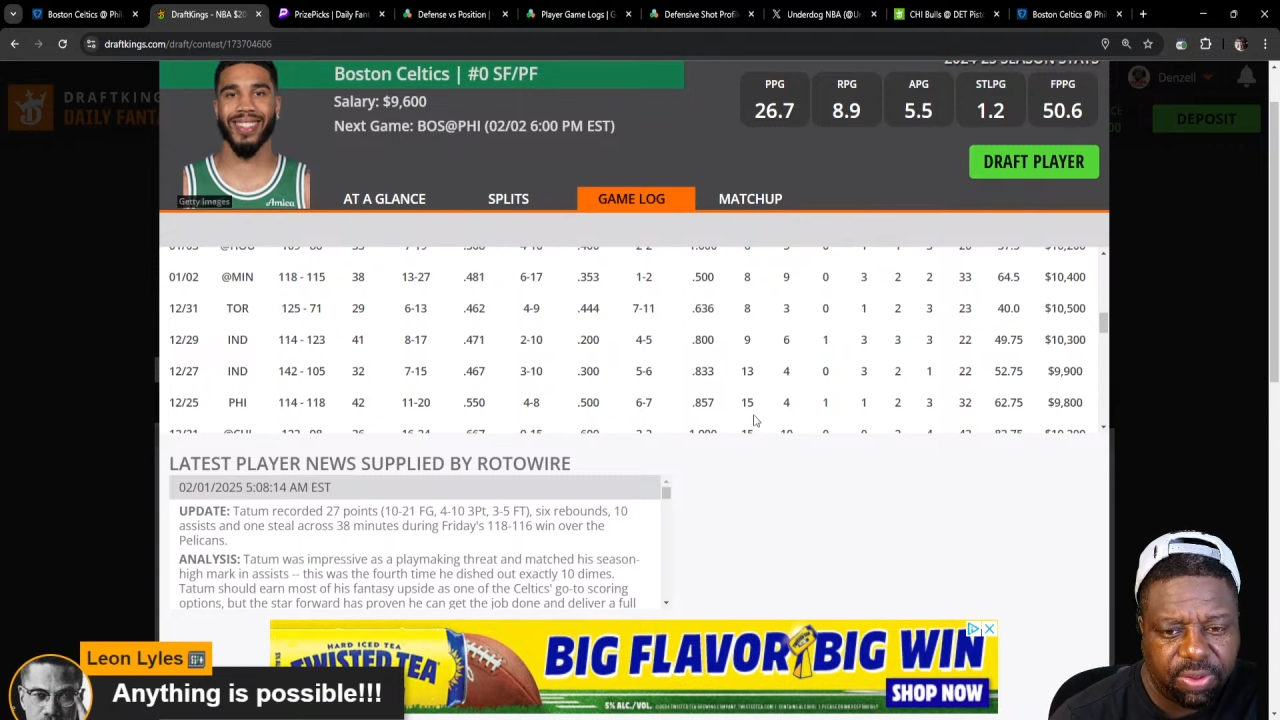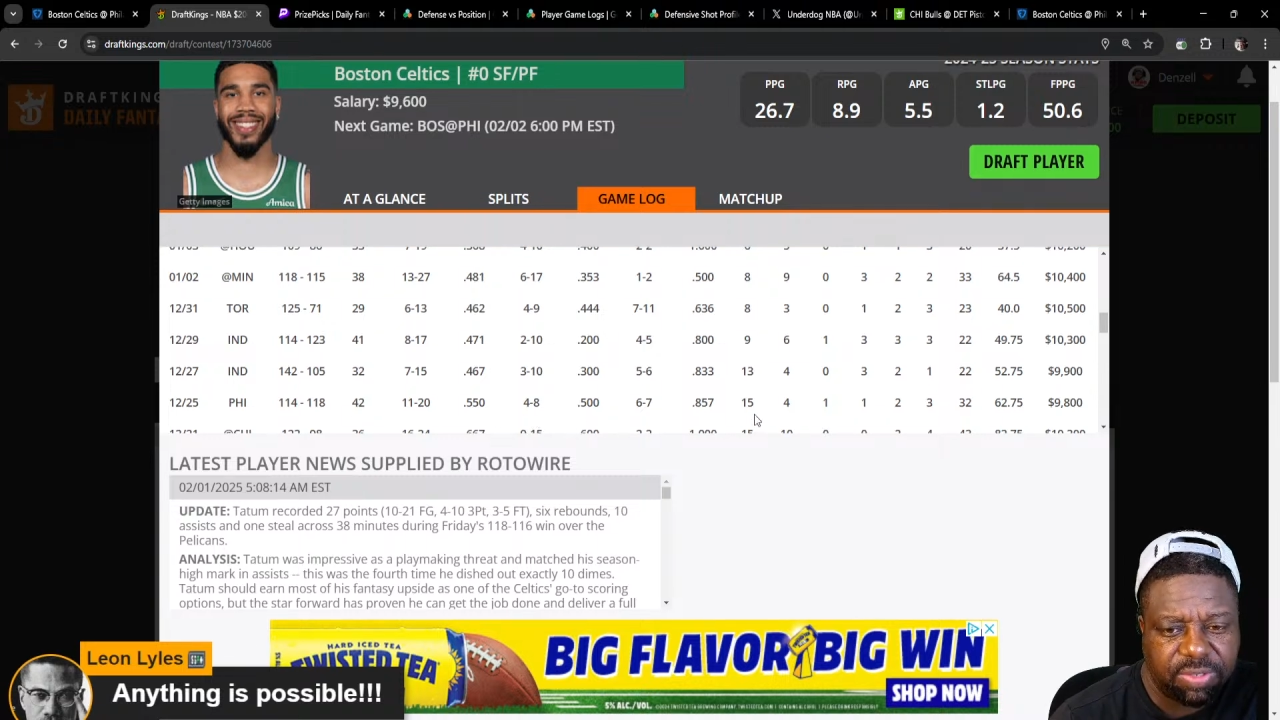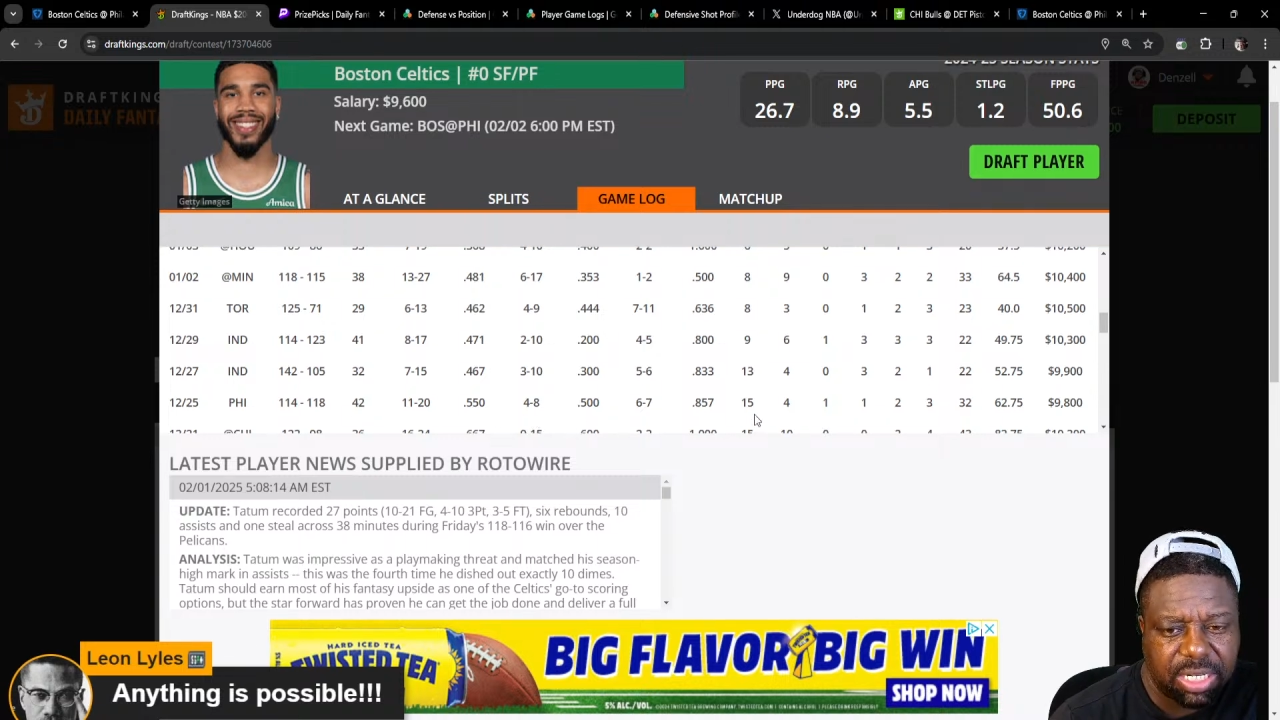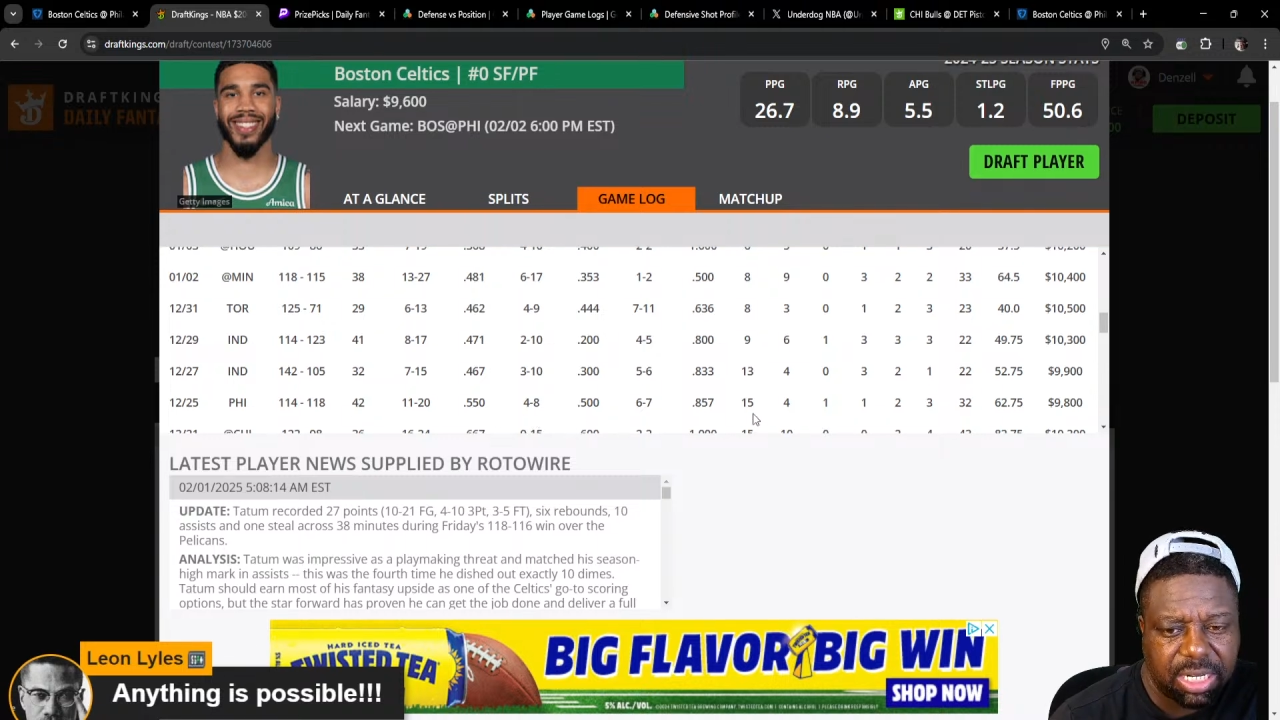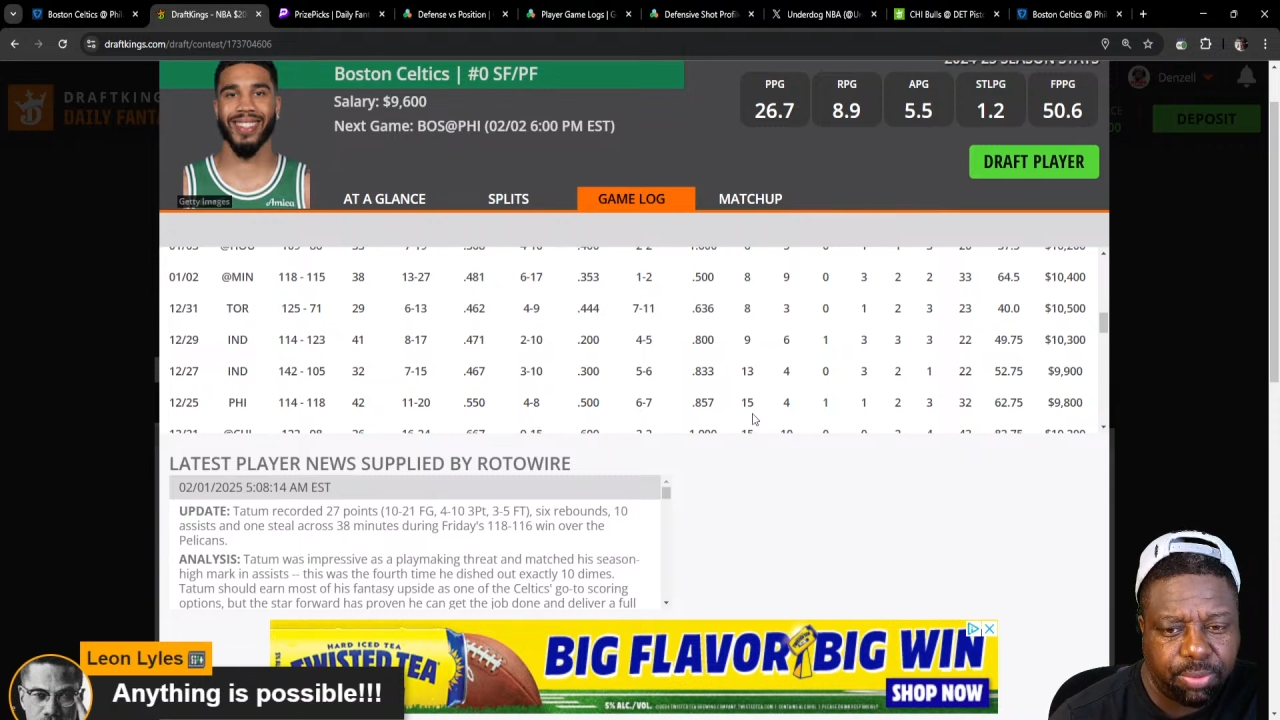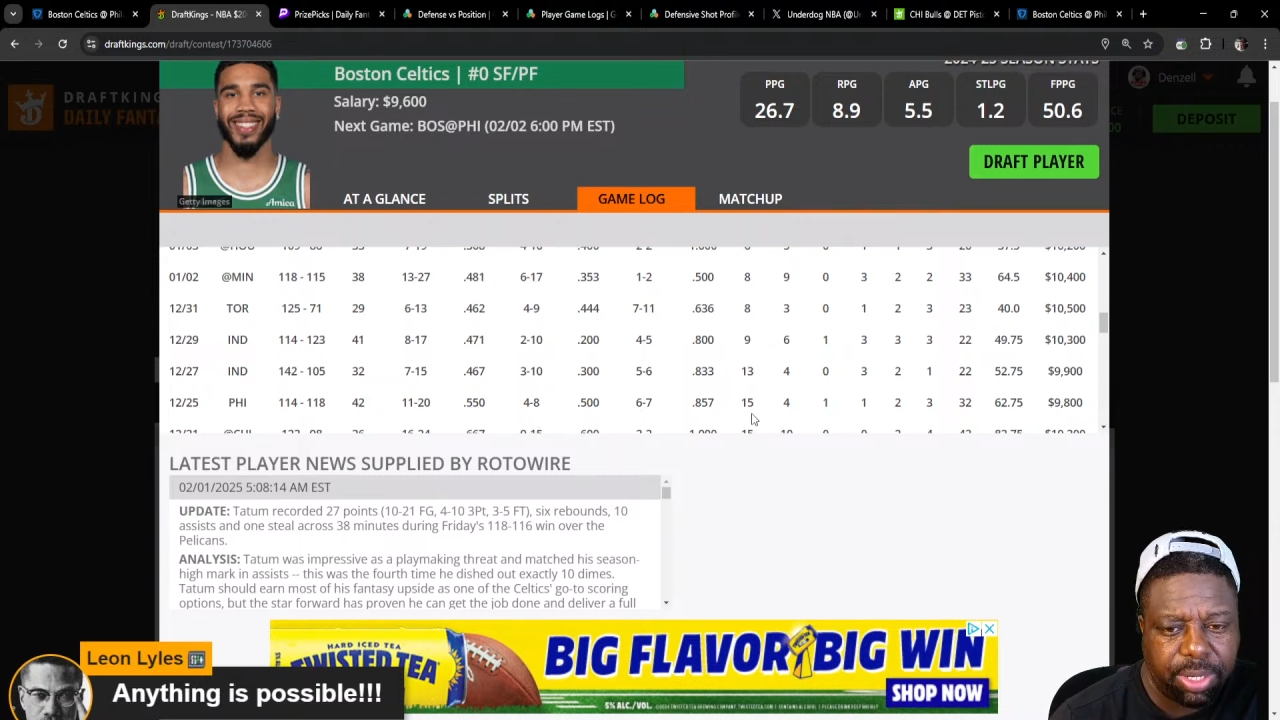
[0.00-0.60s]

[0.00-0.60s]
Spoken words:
15